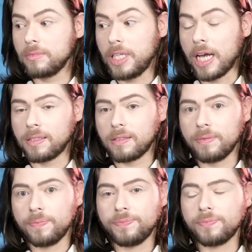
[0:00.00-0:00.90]
preserve
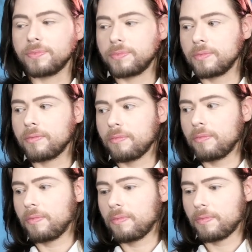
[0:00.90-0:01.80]
food in
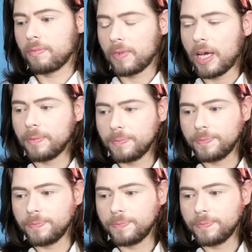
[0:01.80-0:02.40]
salt. Yeah.